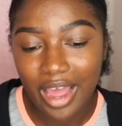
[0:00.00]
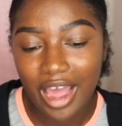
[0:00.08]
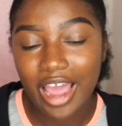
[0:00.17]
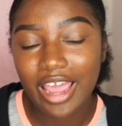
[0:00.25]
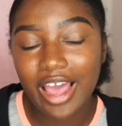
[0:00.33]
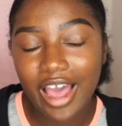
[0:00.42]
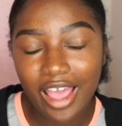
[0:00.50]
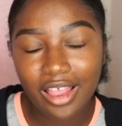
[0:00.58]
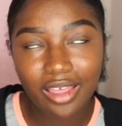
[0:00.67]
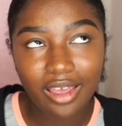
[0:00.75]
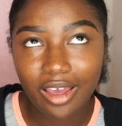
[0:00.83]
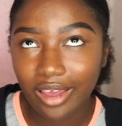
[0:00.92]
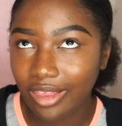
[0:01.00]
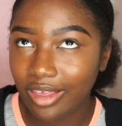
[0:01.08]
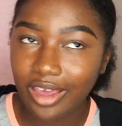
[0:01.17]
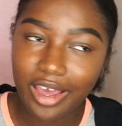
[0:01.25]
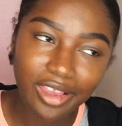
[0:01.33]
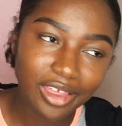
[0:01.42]
I highly, highly,
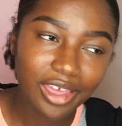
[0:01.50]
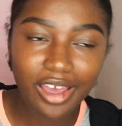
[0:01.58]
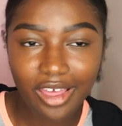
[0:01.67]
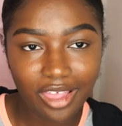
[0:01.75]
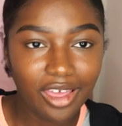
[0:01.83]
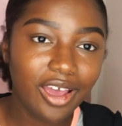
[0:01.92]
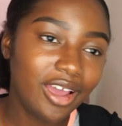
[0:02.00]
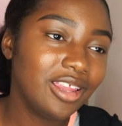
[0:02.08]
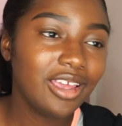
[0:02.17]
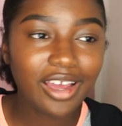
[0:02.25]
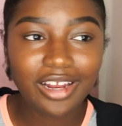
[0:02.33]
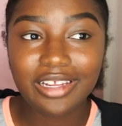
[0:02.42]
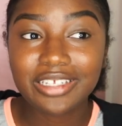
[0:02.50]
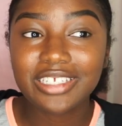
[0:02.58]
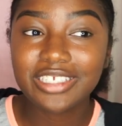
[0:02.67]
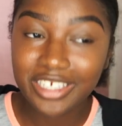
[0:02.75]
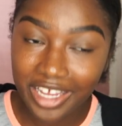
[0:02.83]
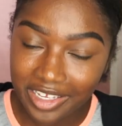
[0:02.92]
highly, highly, highly, highly
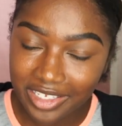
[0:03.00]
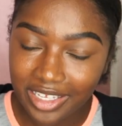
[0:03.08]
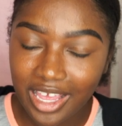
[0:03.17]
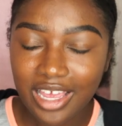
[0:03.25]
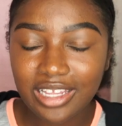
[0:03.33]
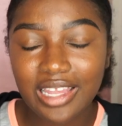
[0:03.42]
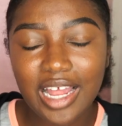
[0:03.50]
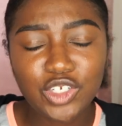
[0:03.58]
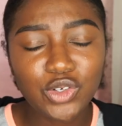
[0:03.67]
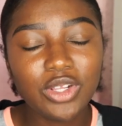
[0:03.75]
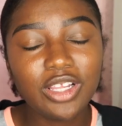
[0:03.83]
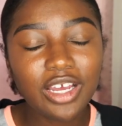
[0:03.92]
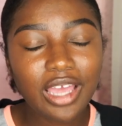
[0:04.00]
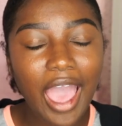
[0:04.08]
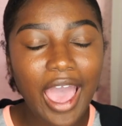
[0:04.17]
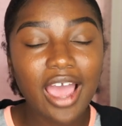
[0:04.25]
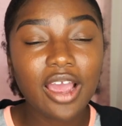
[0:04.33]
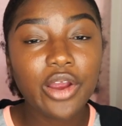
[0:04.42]
suggest that you look
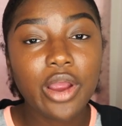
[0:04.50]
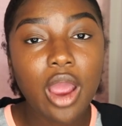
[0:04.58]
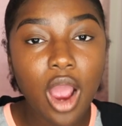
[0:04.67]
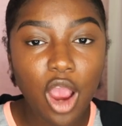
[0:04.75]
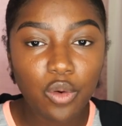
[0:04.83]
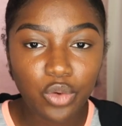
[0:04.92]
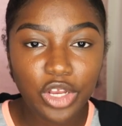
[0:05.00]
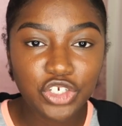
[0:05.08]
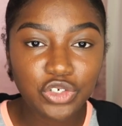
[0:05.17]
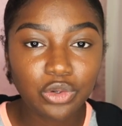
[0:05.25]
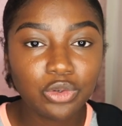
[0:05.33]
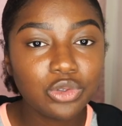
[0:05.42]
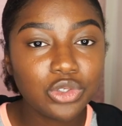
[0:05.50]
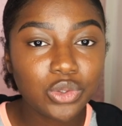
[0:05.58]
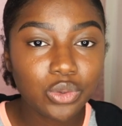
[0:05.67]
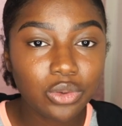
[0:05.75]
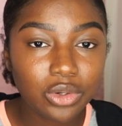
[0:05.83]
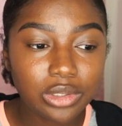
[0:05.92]
at regional
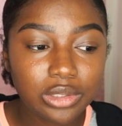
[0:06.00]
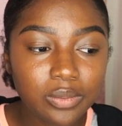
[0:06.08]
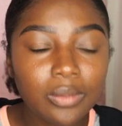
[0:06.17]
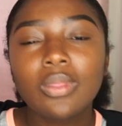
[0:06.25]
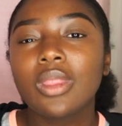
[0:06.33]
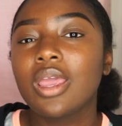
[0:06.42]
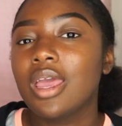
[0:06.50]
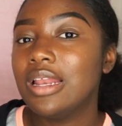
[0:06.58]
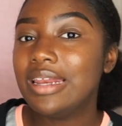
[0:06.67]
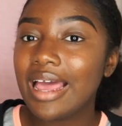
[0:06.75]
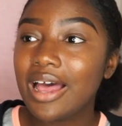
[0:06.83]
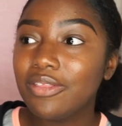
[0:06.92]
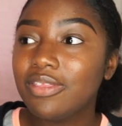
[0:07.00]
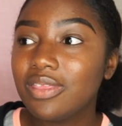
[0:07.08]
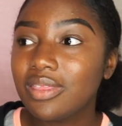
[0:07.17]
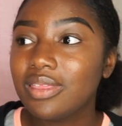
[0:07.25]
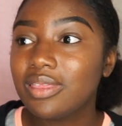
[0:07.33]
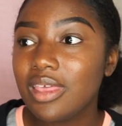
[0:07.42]
schools. Now,
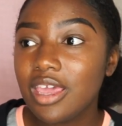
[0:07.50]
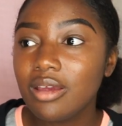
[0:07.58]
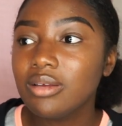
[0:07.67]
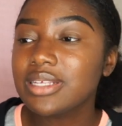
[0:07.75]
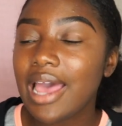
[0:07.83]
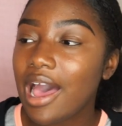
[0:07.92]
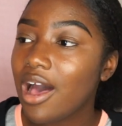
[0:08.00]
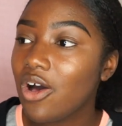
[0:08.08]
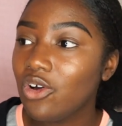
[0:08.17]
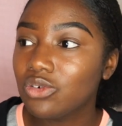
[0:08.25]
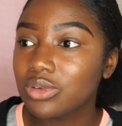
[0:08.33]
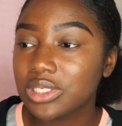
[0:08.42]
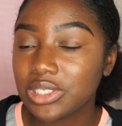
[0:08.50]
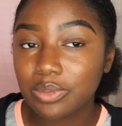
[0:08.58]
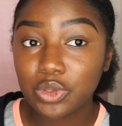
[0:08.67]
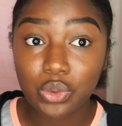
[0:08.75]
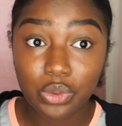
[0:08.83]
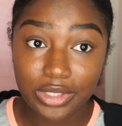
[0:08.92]
here's how some
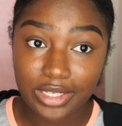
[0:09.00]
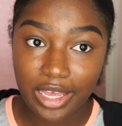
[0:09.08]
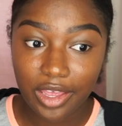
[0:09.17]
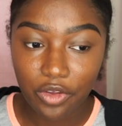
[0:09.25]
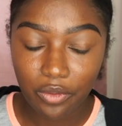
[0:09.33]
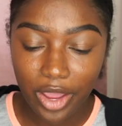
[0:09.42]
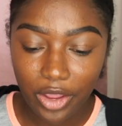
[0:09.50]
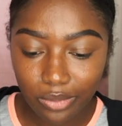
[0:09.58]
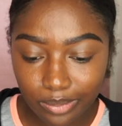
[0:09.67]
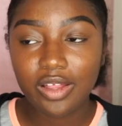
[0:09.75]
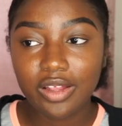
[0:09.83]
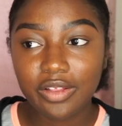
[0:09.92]
schools get you, right?